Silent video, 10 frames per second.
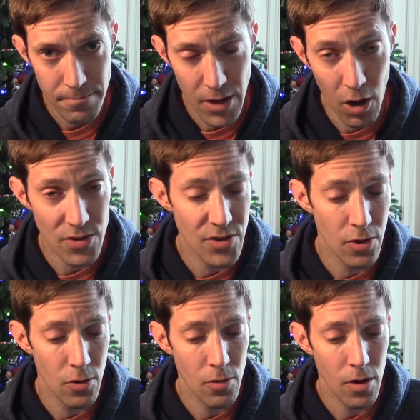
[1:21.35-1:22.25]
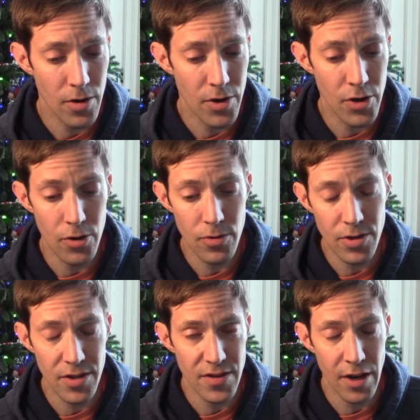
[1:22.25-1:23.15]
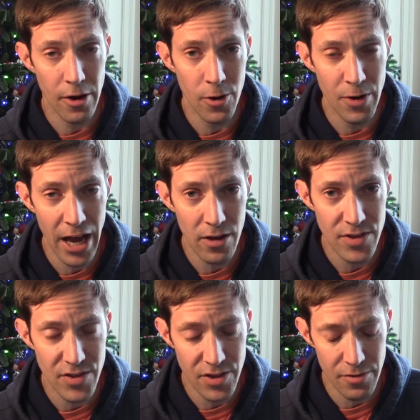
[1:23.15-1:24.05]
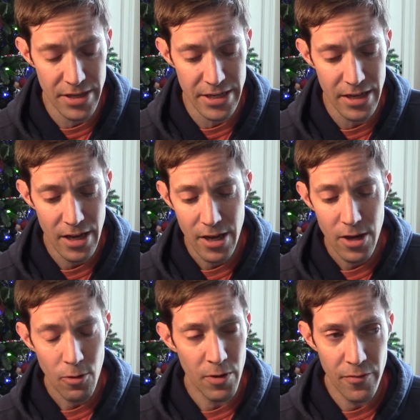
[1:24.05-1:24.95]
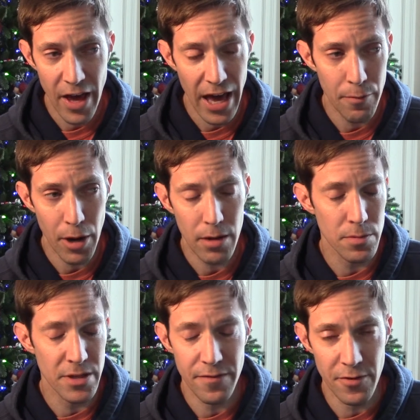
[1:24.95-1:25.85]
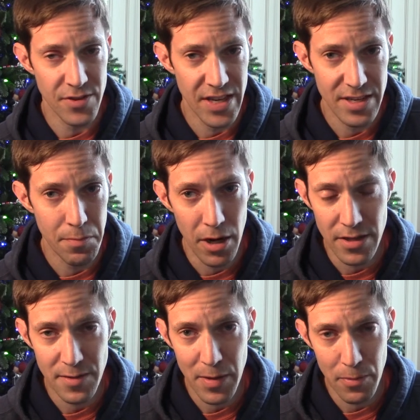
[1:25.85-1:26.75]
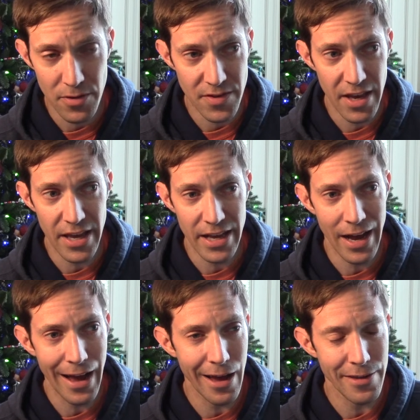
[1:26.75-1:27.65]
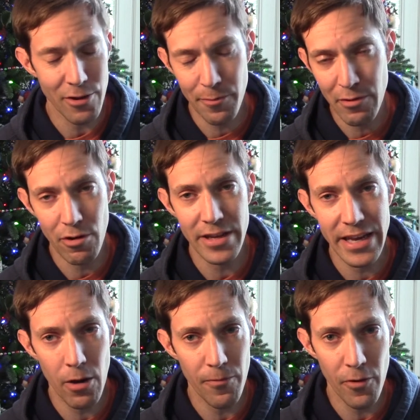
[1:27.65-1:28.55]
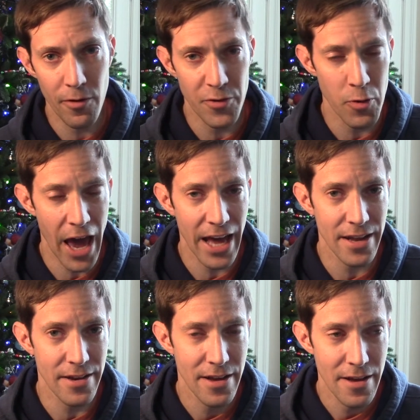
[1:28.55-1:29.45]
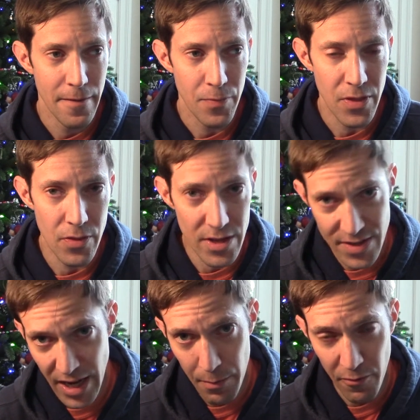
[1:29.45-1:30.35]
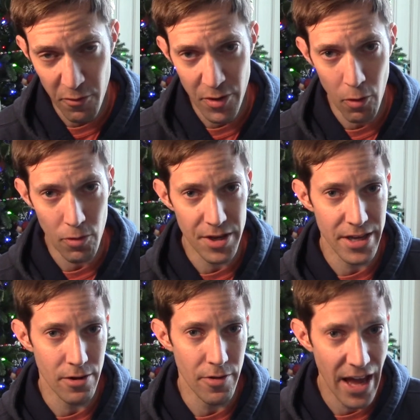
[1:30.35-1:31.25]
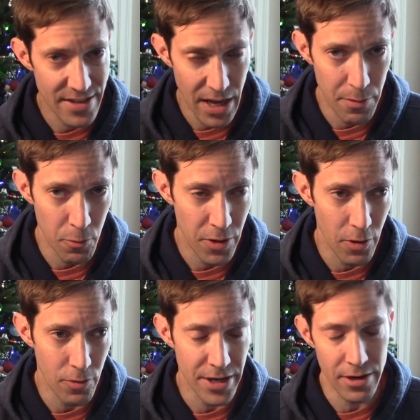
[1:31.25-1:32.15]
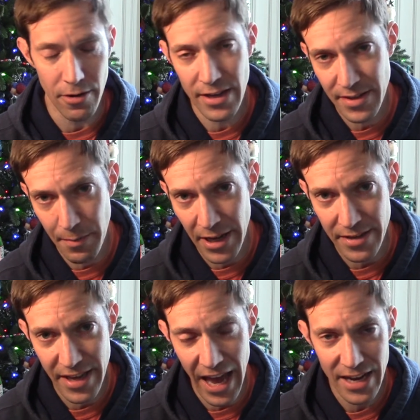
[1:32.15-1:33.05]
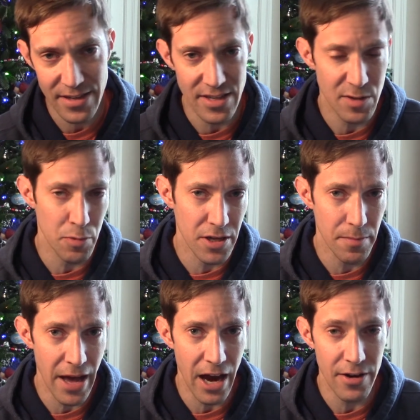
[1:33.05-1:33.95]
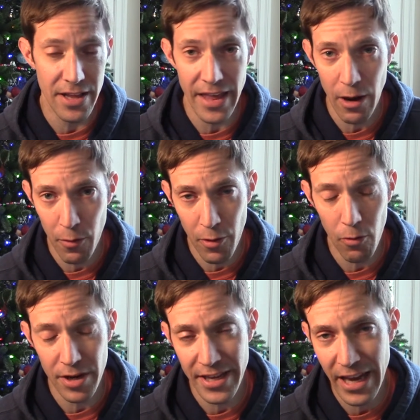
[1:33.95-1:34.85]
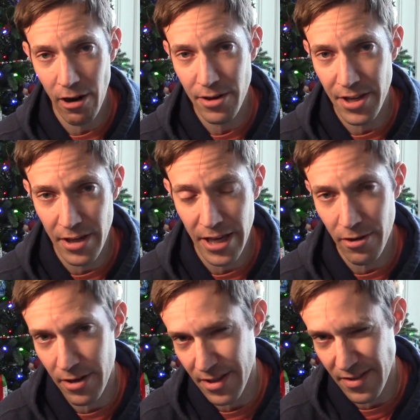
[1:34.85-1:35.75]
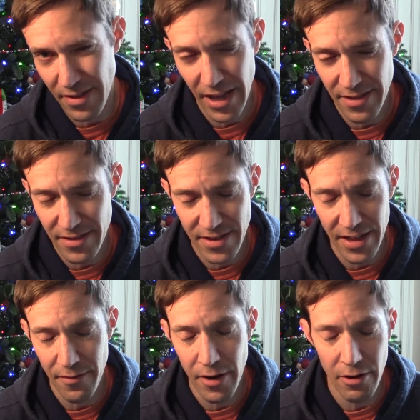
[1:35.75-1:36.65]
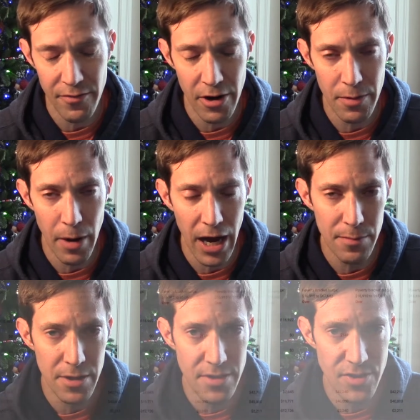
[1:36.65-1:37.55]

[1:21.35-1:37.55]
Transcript: Also, new to the scenario analysis screen, we've had probably for six months people saying, you know, it'd be really helpful if you added this type of withholding or that type of withholding or estimated taxes, split them out in that withholding calculator that's, that's at the very, very bottom of the